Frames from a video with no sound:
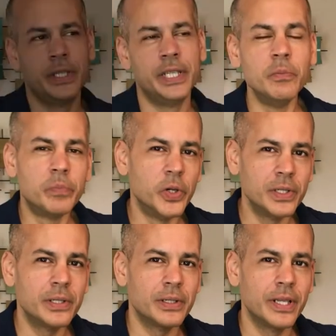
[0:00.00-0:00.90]
The
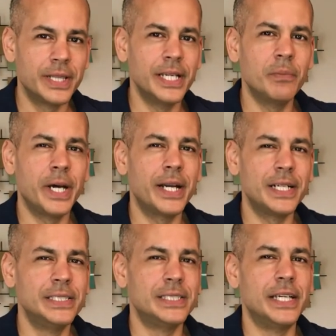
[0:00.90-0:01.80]
important thing about it
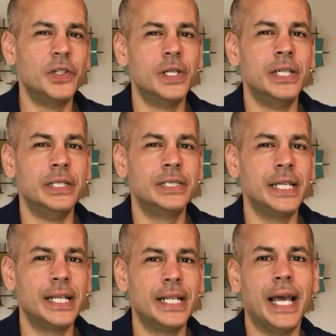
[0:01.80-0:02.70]
is that you're
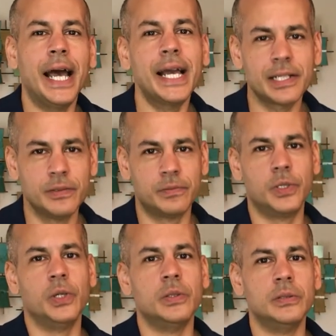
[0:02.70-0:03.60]
taking an active
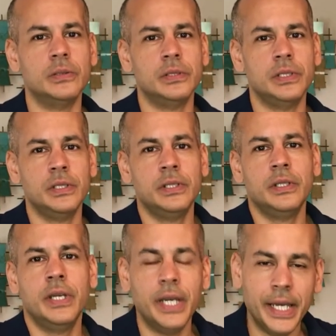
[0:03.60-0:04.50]
role
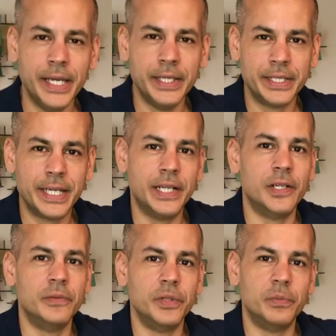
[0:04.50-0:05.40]
in care
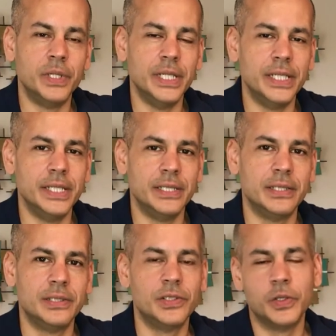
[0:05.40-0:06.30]
of your breathing.
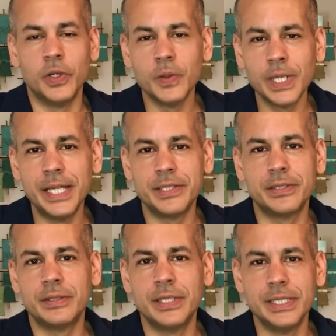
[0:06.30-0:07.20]
So don't
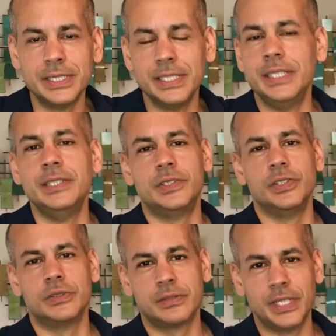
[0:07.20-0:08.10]
let the disease
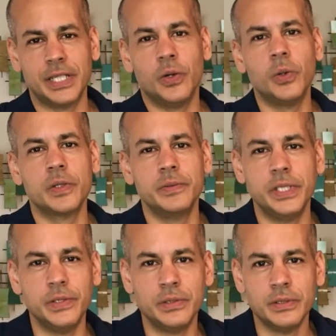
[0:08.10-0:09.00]
just take hold of
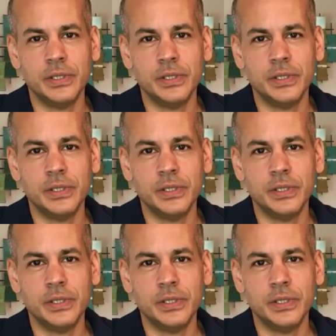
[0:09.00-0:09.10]
you